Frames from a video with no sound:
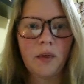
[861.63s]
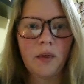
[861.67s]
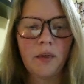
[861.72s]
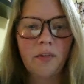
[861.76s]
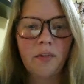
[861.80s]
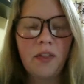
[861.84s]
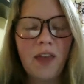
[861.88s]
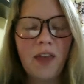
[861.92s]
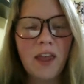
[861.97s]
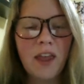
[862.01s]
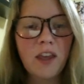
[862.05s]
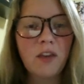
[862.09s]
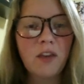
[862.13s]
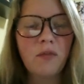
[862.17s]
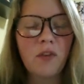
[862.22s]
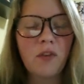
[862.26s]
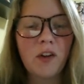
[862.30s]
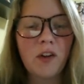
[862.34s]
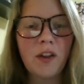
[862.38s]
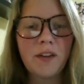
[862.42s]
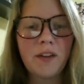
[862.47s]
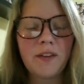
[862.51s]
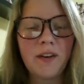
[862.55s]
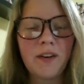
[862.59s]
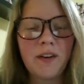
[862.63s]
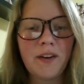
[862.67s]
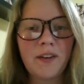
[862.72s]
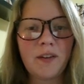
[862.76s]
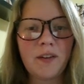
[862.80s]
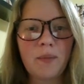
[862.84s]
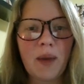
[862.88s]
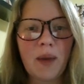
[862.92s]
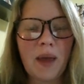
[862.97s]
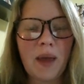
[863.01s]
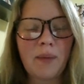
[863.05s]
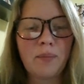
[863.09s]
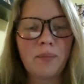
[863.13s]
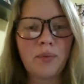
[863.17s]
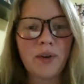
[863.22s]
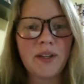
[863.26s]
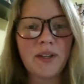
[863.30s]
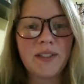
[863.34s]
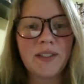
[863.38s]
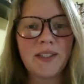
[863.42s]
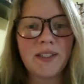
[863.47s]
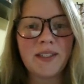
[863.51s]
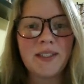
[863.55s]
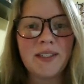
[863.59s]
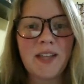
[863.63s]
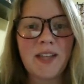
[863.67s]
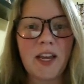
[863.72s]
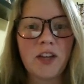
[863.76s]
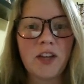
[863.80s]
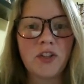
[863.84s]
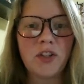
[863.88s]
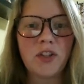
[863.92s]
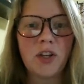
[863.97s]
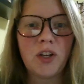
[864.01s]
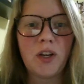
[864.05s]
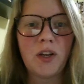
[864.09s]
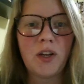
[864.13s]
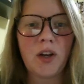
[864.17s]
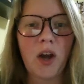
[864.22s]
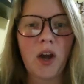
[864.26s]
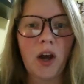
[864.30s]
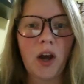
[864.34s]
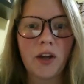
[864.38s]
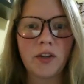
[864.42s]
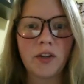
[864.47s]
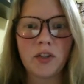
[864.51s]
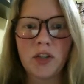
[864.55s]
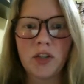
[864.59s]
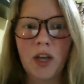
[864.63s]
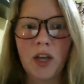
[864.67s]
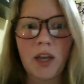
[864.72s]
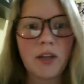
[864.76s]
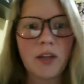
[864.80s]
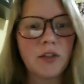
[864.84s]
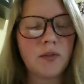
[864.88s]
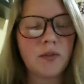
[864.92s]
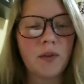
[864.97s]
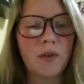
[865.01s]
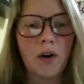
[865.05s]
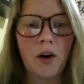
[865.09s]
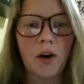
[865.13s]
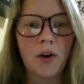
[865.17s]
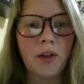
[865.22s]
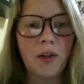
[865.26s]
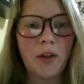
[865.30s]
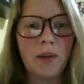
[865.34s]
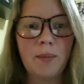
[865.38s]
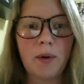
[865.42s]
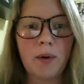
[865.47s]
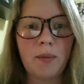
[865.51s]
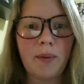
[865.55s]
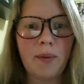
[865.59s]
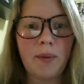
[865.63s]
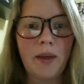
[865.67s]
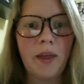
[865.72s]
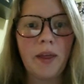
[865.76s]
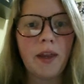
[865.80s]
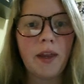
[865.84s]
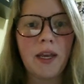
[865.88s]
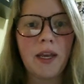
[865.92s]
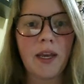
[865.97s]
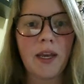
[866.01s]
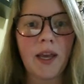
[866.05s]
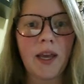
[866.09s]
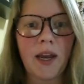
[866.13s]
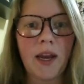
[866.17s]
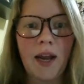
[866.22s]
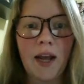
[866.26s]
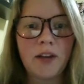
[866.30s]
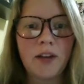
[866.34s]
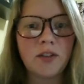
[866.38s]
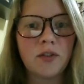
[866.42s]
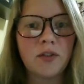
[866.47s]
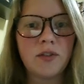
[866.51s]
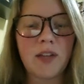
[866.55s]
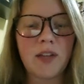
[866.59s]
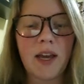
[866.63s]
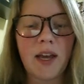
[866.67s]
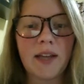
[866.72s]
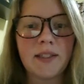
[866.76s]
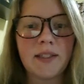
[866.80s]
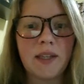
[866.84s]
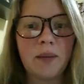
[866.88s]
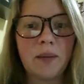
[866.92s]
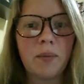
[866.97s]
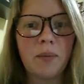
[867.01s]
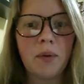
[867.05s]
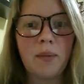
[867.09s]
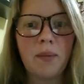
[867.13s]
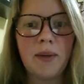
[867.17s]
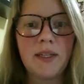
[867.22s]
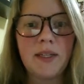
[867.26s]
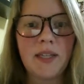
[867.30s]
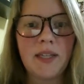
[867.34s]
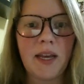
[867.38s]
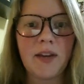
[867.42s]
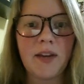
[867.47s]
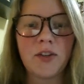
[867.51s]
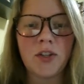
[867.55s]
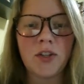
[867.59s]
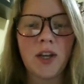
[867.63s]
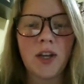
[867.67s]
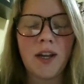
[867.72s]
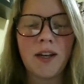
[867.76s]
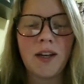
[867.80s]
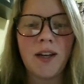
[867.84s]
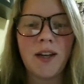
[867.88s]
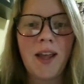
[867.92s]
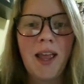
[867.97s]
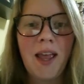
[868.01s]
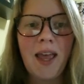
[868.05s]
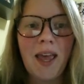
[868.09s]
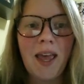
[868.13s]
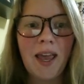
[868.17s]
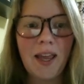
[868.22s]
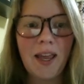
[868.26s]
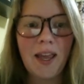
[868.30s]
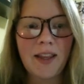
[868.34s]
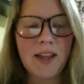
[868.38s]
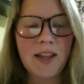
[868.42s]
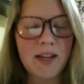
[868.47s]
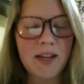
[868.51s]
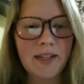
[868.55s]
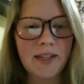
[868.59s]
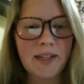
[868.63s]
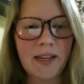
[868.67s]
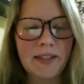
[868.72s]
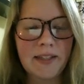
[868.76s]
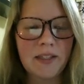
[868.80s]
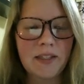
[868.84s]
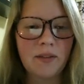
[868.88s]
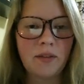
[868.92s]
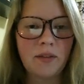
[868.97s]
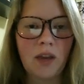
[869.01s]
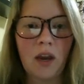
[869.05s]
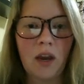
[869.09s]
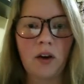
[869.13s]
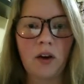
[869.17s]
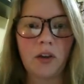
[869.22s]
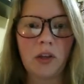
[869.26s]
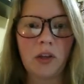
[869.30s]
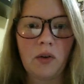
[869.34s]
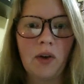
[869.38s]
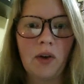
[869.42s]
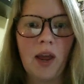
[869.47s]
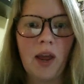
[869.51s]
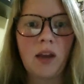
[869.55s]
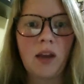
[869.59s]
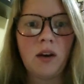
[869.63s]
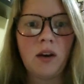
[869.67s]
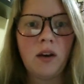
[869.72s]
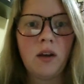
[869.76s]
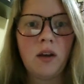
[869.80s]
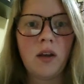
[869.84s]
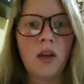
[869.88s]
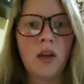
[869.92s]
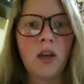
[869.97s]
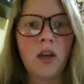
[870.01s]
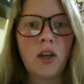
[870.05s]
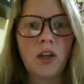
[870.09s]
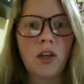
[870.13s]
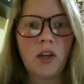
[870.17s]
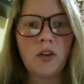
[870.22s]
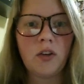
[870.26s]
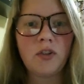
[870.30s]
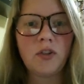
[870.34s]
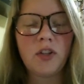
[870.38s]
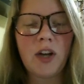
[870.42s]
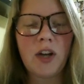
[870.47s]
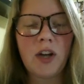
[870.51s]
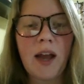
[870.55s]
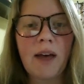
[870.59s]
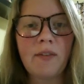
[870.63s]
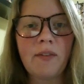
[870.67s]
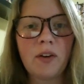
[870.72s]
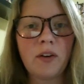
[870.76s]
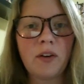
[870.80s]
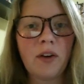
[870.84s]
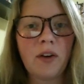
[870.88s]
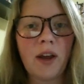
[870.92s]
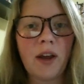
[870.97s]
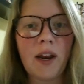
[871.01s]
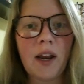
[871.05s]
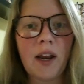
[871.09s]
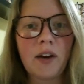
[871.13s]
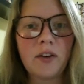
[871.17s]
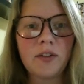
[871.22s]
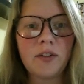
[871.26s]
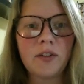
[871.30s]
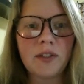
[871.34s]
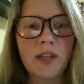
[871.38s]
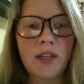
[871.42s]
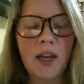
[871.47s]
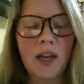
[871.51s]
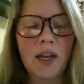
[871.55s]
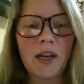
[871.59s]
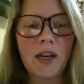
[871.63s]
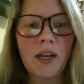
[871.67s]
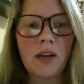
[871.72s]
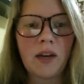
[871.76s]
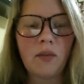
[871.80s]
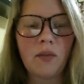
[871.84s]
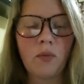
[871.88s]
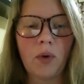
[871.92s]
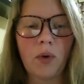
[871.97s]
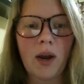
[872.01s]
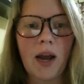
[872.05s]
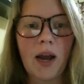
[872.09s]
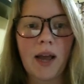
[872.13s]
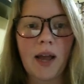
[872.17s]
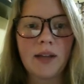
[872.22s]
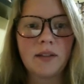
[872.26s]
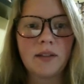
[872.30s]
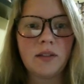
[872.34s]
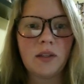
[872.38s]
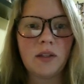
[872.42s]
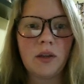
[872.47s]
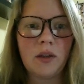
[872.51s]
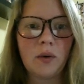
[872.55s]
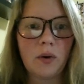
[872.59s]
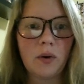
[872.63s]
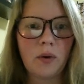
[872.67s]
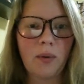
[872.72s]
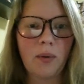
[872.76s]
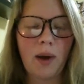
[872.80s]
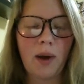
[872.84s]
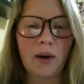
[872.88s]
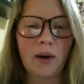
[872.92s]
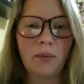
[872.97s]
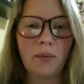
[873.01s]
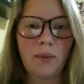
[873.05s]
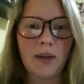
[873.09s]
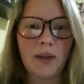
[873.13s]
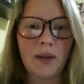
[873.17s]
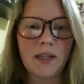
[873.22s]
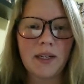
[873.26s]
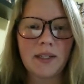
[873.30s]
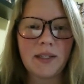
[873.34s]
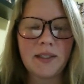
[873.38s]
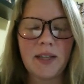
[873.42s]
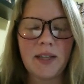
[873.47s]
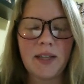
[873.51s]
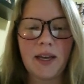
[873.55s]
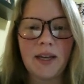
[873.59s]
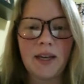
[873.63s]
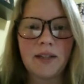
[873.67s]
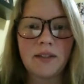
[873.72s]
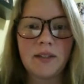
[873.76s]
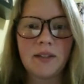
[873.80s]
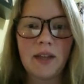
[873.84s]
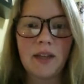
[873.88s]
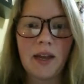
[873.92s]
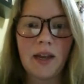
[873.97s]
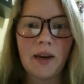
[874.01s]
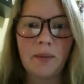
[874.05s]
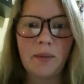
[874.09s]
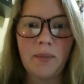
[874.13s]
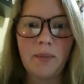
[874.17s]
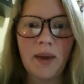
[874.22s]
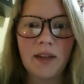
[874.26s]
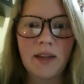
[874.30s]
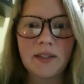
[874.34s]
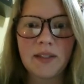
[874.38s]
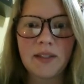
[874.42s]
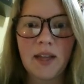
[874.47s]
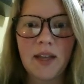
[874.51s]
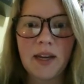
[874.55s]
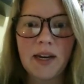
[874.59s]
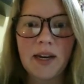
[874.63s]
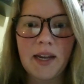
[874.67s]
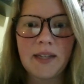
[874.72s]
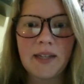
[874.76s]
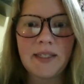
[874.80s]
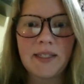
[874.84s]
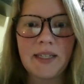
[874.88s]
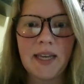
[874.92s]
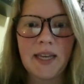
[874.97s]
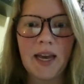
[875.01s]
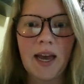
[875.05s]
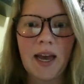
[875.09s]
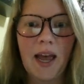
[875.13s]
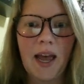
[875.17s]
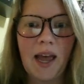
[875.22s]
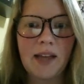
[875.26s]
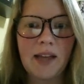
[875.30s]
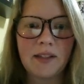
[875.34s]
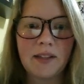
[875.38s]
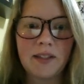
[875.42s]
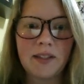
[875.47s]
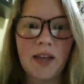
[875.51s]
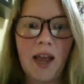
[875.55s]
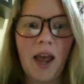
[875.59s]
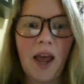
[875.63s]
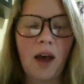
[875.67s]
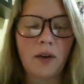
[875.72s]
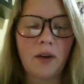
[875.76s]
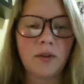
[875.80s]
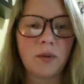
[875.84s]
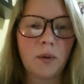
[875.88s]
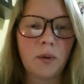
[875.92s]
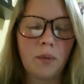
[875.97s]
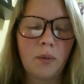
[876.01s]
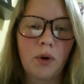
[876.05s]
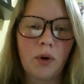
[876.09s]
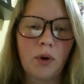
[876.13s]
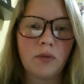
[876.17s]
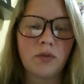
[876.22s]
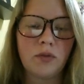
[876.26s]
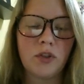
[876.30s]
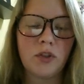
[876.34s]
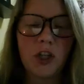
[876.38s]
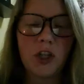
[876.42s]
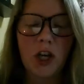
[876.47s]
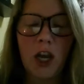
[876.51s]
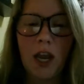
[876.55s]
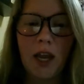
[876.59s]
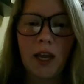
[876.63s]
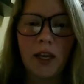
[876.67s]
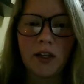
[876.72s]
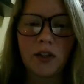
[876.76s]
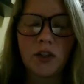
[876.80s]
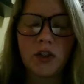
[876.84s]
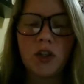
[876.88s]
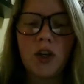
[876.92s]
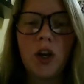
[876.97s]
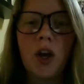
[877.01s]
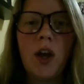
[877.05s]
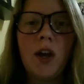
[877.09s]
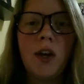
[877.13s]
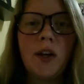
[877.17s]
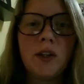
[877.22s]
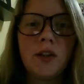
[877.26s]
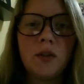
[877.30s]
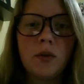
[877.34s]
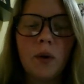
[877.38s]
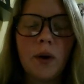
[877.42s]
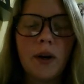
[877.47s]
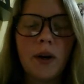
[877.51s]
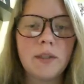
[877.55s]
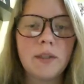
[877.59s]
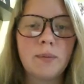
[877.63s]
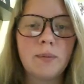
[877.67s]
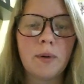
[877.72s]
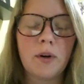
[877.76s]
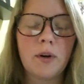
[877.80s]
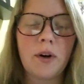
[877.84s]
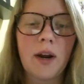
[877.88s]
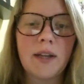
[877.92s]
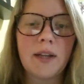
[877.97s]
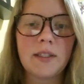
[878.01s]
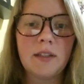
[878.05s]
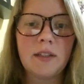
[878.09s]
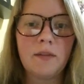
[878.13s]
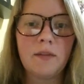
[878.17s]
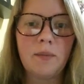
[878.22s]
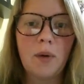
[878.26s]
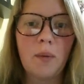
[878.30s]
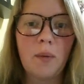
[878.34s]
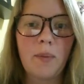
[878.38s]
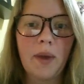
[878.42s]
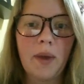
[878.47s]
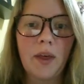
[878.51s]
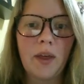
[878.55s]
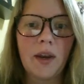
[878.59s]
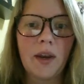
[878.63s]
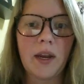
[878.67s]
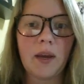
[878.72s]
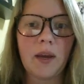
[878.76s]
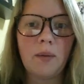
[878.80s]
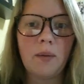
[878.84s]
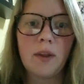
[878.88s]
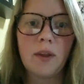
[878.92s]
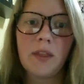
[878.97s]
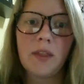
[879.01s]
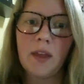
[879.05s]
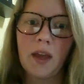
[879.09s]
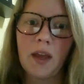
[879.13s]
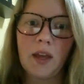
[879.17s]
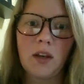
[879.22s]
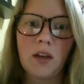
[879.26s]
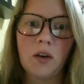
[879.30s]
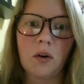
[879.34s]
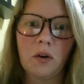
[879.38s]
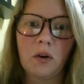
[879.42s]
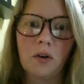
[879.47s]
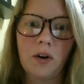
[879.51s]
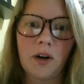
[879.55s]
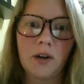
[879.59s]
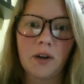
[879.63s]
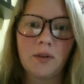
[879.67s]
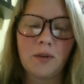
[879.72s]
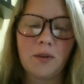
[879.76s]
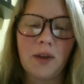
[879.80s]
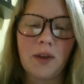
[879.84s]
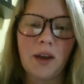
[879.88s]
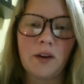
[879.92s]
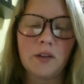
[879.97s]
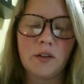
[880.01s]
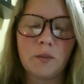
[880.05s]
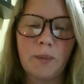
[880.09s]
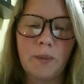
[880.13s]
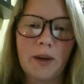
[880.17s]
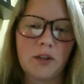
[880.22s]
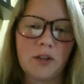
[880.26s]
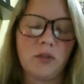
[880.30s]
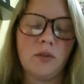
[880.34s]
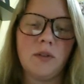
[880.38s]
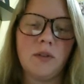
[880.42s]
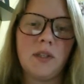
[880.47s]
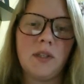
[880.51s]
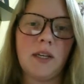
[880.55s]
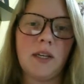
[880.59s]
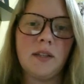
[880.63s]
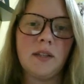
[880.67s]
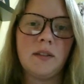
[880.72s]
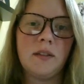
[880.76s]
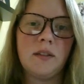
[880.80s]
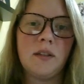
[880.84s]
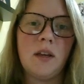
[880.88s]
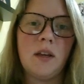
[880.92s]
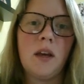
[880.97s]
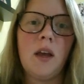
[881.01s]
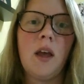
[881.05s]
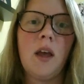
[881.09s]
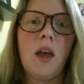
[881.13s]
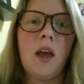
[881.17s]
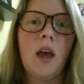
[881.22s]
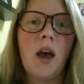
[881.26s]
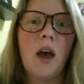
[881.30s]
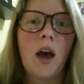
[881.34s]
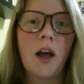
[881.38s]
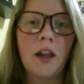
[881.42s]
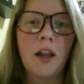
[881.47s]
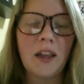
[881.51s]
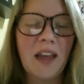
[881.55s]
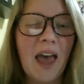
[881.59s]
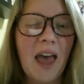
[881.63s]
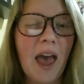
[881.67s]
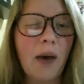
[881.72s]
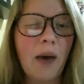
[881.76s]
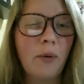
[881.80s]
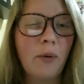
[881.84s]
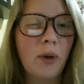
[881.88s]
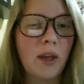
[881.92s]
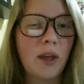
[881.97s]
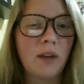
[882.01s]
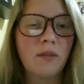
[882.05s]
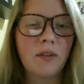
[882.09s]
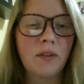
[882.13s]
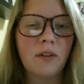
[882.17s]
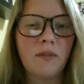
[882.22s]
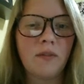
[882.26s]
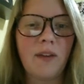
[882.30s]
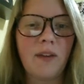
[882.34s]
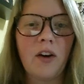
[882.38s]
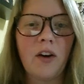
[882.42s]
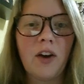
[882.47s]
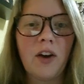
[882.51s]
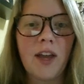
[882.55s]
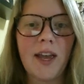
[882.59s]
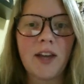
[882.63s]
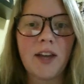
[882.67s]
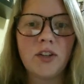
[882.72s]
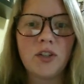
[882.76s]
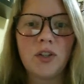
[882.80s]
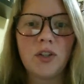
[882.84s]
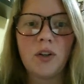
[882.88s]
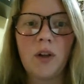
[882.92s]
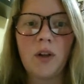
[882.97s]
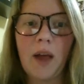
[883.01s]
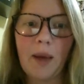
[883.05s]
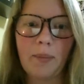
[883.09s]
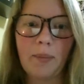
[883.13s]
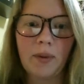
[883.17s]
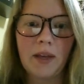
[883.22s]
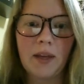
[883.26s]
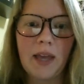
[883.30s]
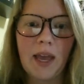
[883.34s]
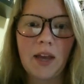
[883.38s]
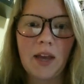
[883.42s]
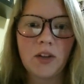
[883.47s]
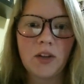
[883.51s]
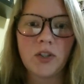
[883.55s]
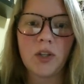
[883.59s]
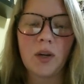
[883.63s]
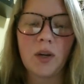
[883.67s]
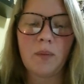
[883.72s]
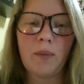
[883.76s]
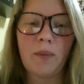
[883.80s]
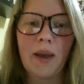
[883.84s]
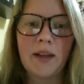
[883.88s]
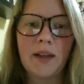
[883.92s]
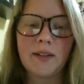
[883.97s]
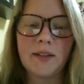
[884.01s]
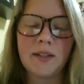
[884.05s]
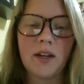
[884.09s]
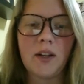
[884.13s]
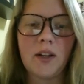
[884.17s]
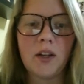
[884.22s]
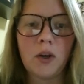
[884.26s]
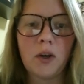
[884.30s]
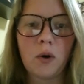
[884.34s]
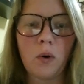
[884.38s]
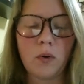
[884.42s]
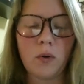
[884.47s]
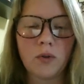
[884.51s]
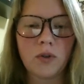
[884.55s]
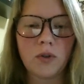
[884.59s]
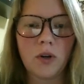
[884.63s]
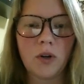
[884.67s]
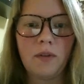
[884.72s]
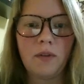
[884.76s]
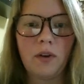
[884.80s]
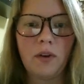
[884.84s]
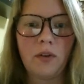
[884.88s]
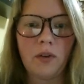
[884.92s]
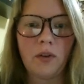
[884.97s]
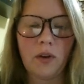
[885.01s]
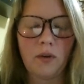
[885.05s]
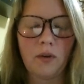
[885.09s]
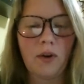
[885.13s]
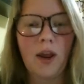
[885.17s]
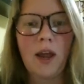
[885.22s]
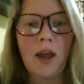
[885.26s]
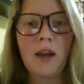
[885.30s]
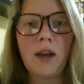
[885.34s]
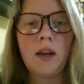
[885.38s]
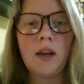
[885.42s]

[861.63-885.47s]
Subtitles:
Thank you for listening to my presentation on change for early mobility and exercise implementation in the intensive care unit. You should have a great understanding of what ICU acquired weakness is and a baseline idea as to how to approach change towards progressive mobility within your critical care specialties, allowing for variational application based on the culture of your unit.